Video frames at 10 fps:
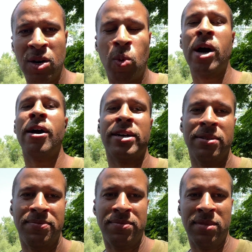Where are you?
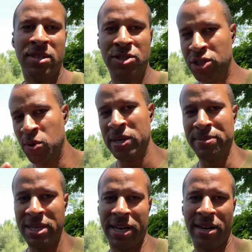Do you want to
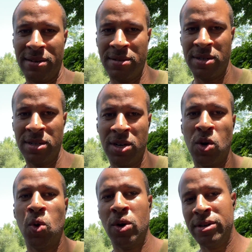be there?
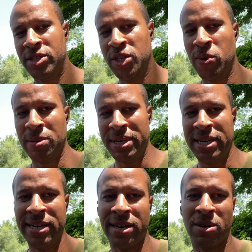Or do you want to be
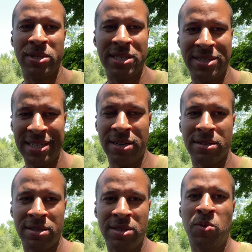here with these seagulls?
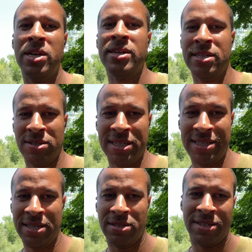What do you think those
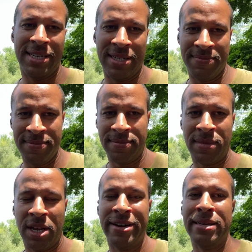seagulls are
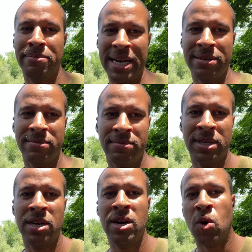eating? They're eating bait.
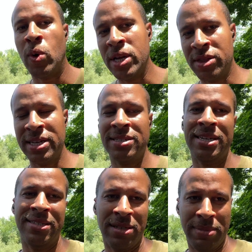What do you think is
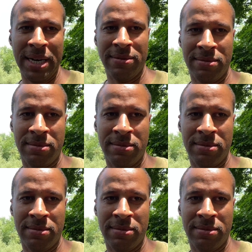eating the bait?